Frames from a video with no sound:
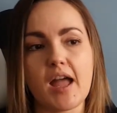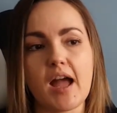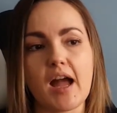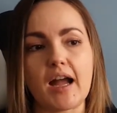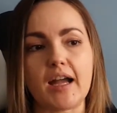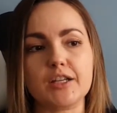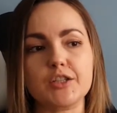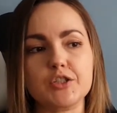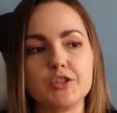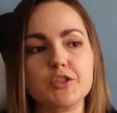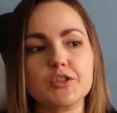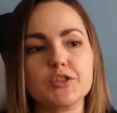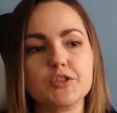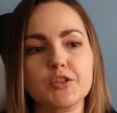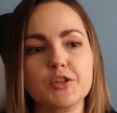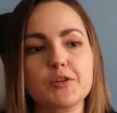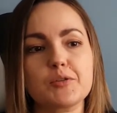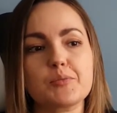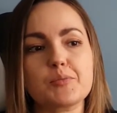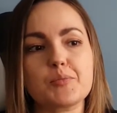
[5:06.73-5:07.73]
I just
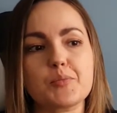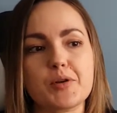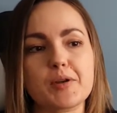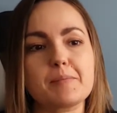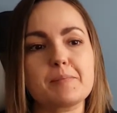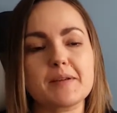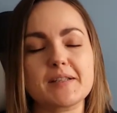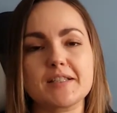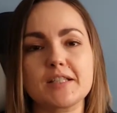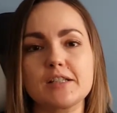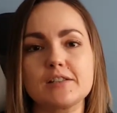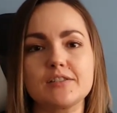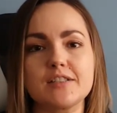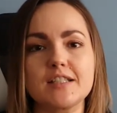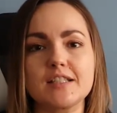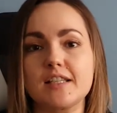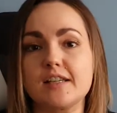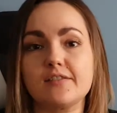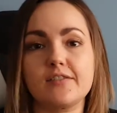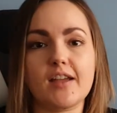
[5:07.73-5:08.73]
couldn't bring myself to
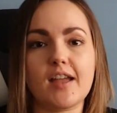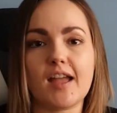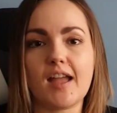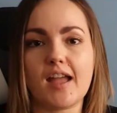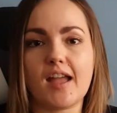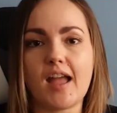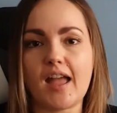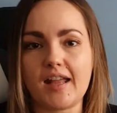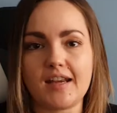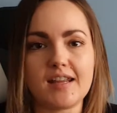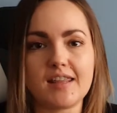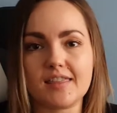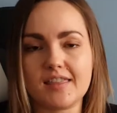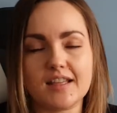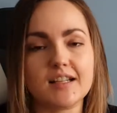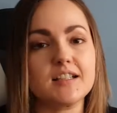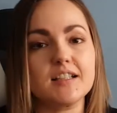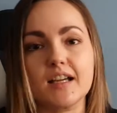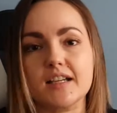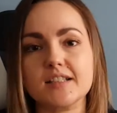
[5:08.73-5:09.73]
give it
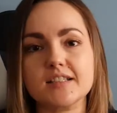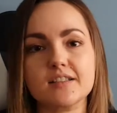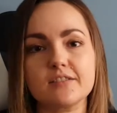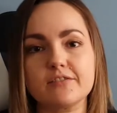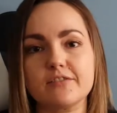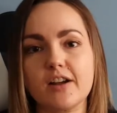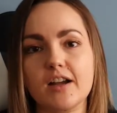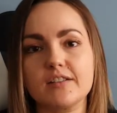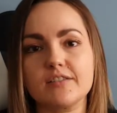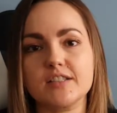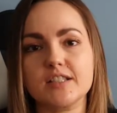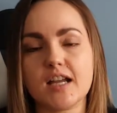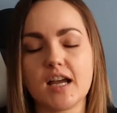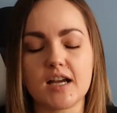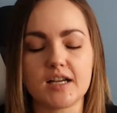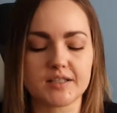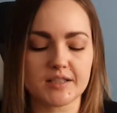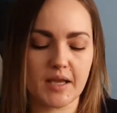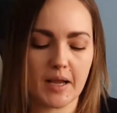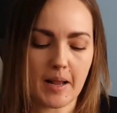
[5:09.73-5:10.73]
anything less than 5
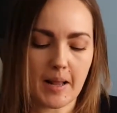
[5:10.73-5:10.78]
stars.